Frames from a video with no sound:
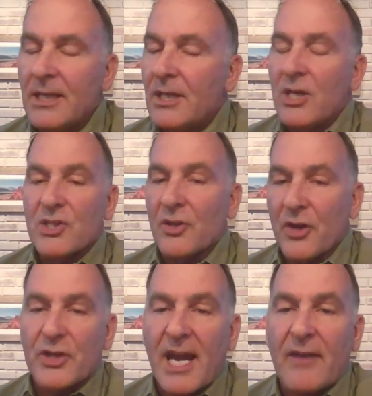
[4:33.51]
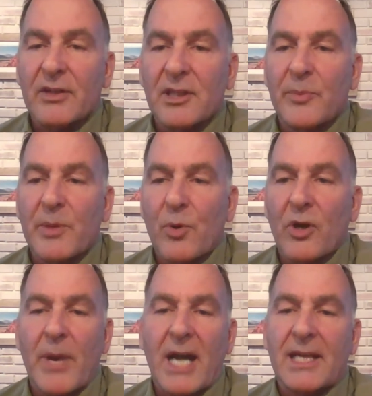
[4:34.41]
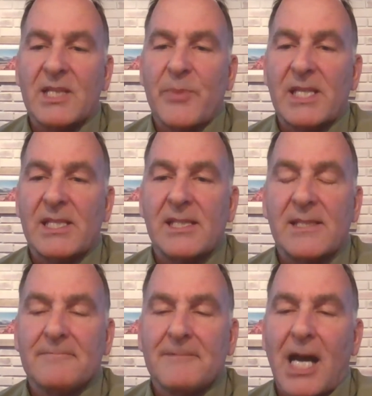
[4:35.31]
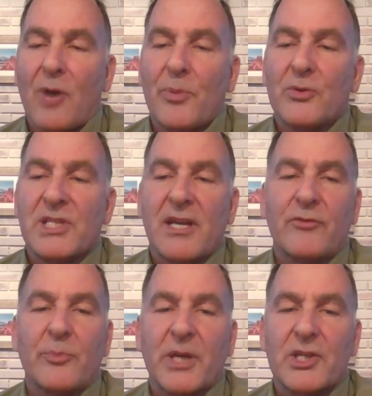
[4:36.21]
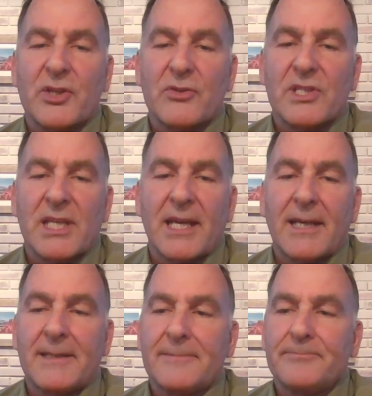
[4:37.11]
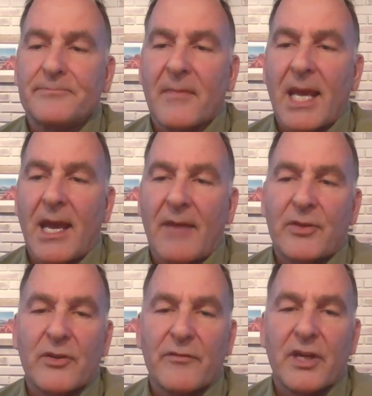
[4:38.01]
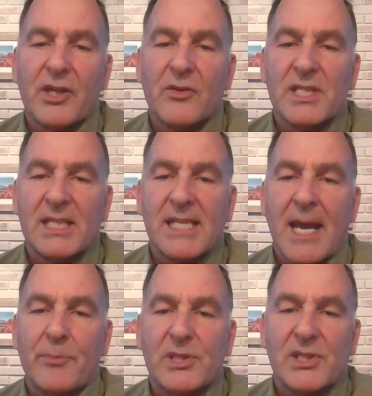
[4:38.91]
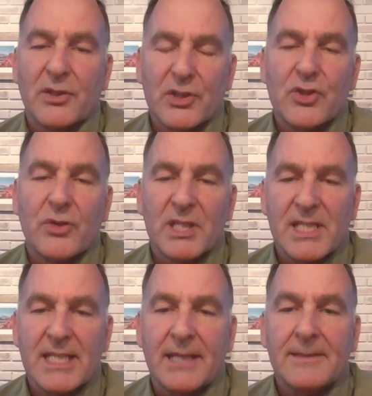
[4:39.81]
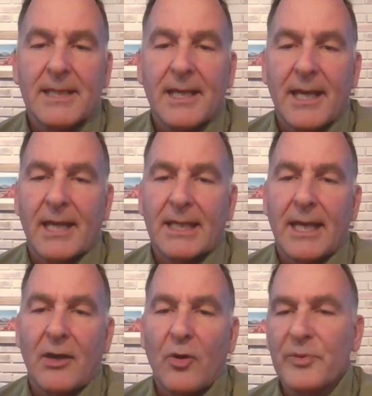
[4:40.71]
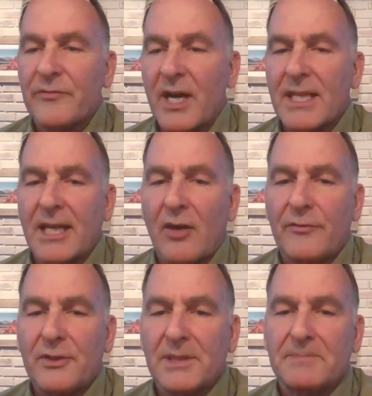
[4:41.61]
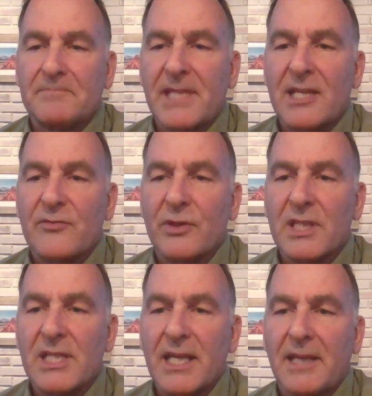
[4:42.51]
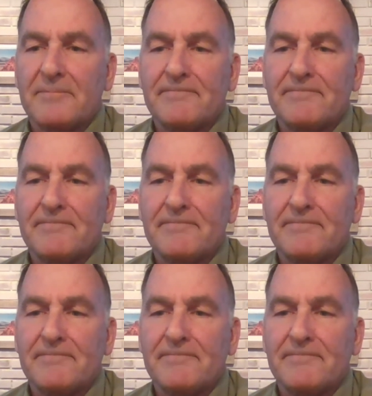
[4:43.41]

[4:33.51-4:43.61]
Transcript: So there you have a little bit more about asbestos. I'll post several pictures um, after the video as examples so that you can see it. And I uh, hope you find that helpful, and thanks for listening in.